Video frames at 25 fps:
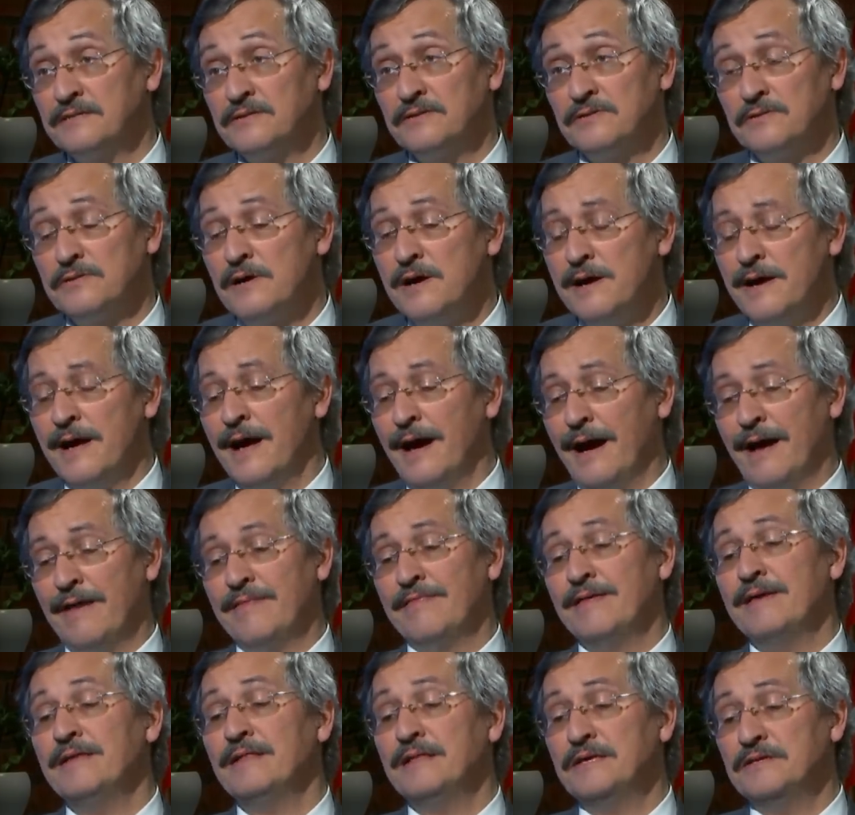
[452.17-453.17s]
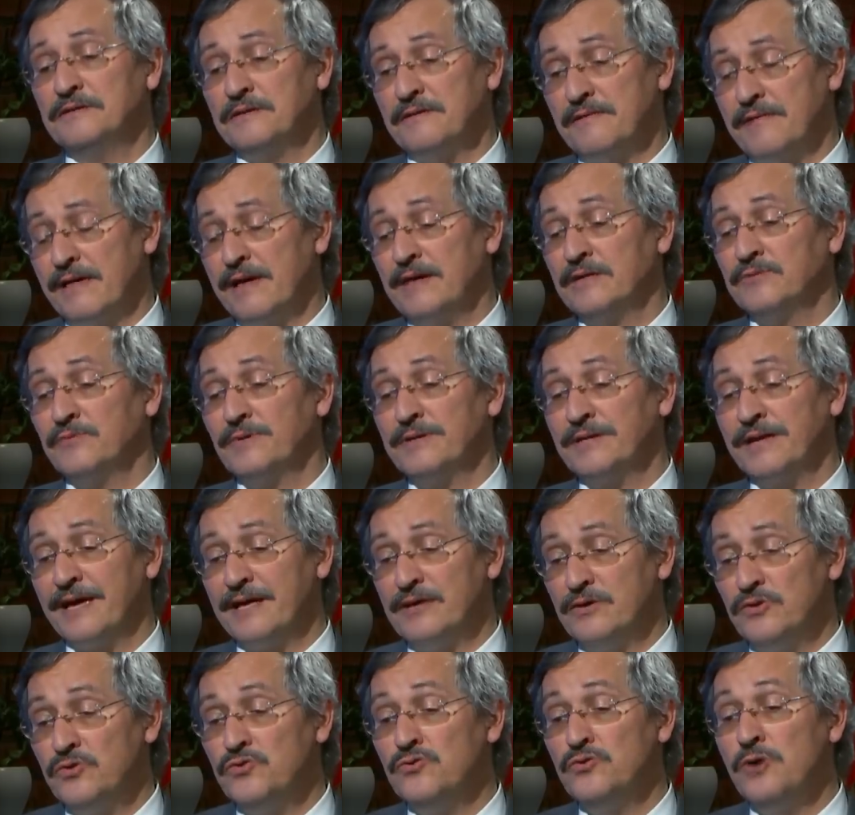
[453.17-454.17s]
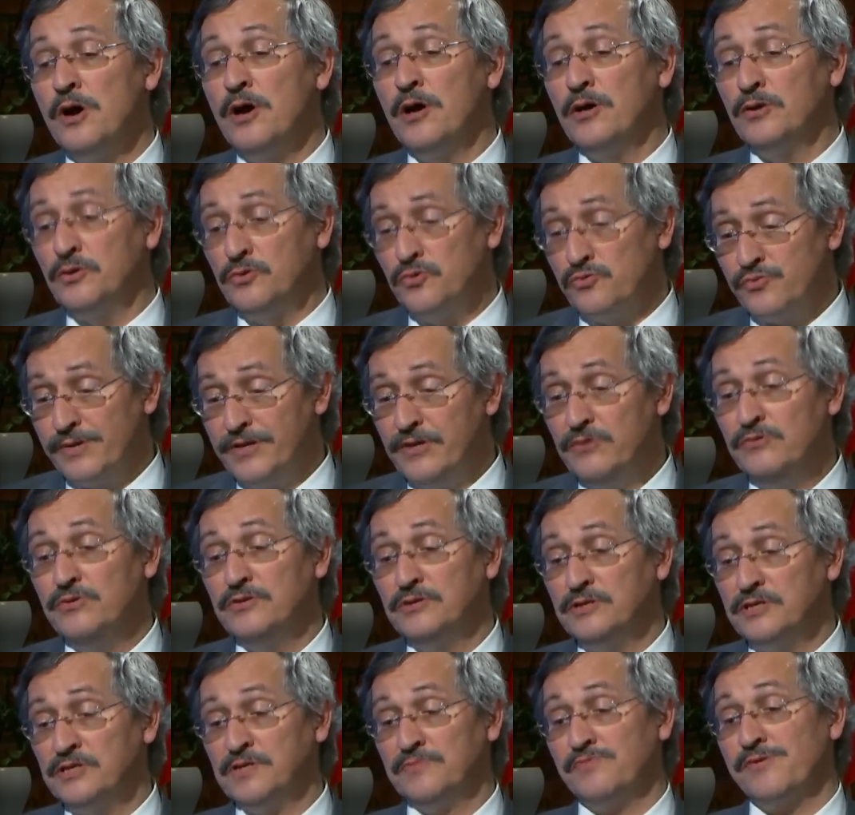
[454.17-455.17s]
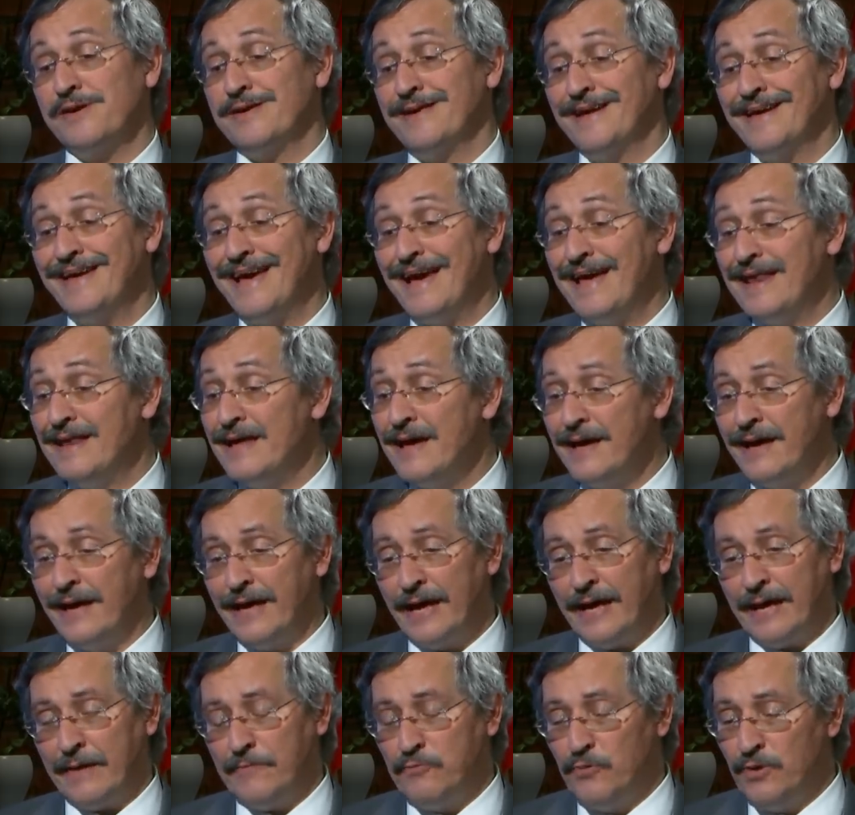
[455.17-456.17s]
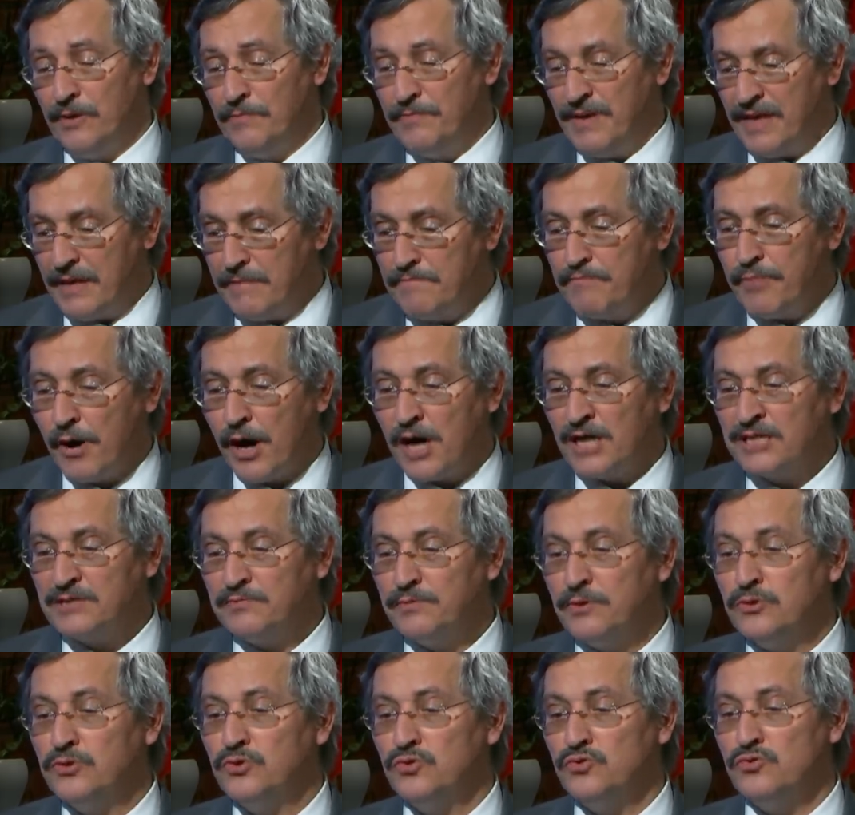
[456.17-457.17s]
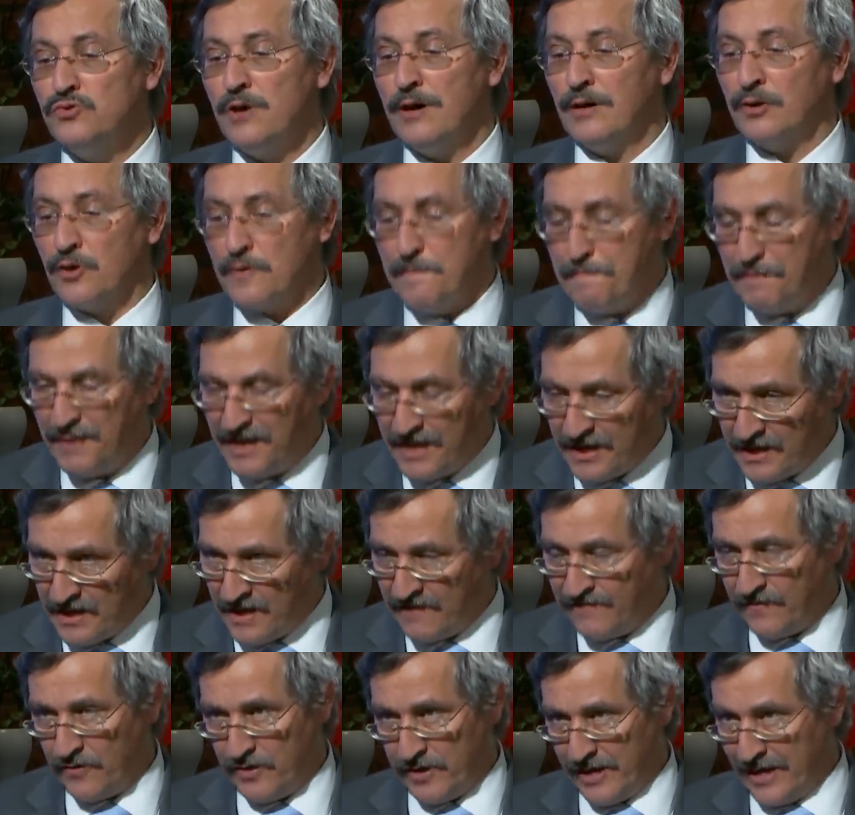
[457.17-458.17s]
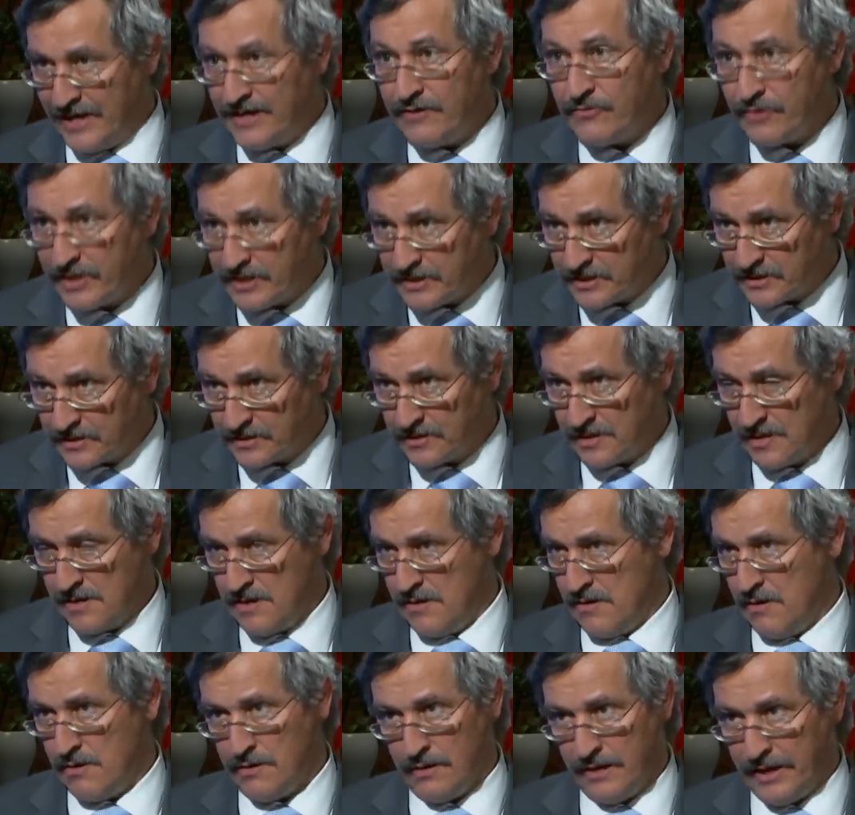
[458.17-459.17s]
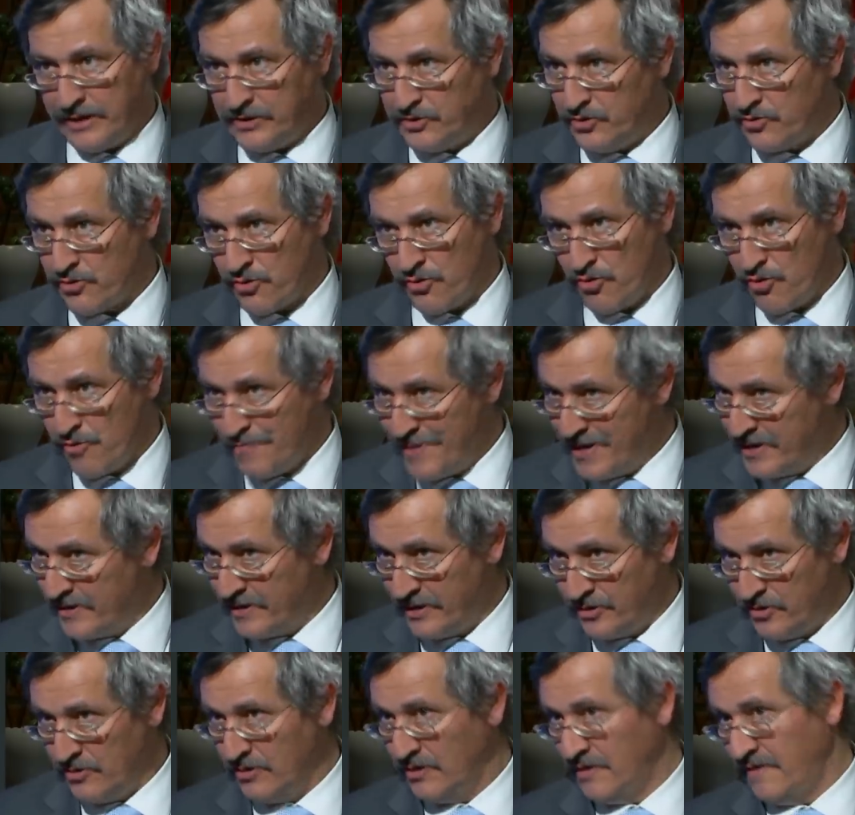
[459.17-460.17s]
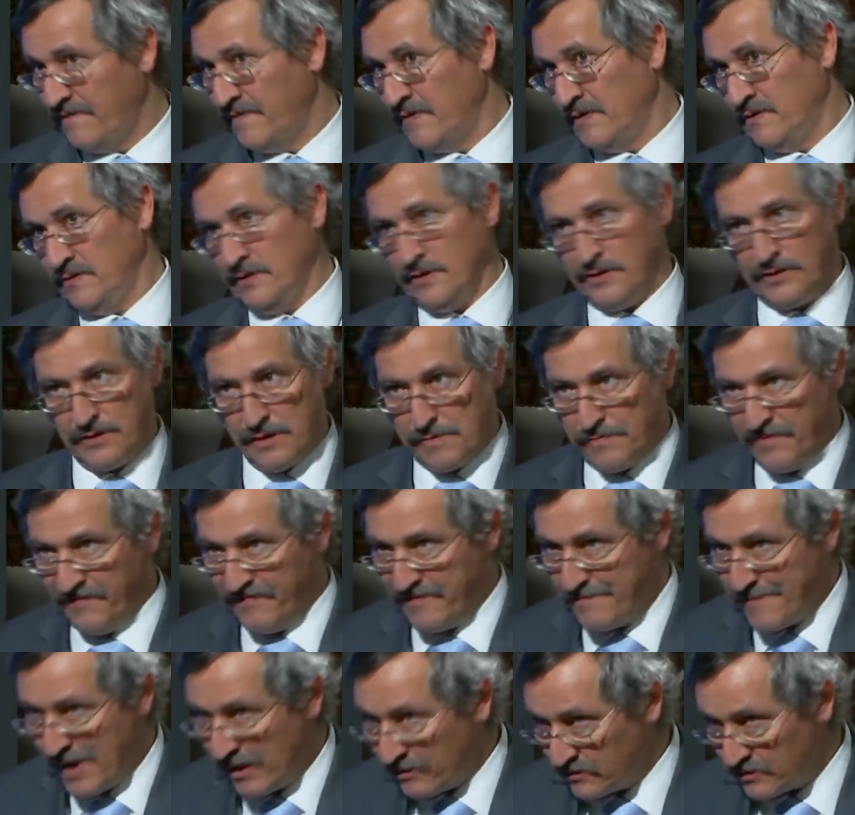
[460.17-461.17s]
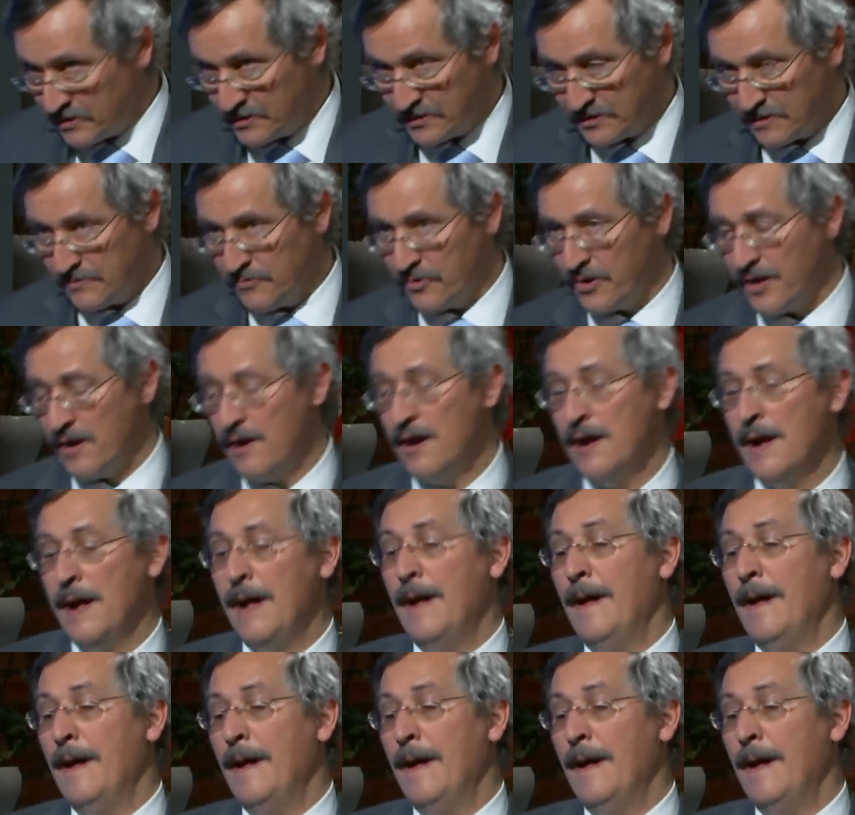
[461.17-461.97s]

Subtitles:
So I think these are things one can do to reduce the spread. Again, it will be impossible to completely avoid any risks unless you're a hermit and you live on the top of a mountain somewhere.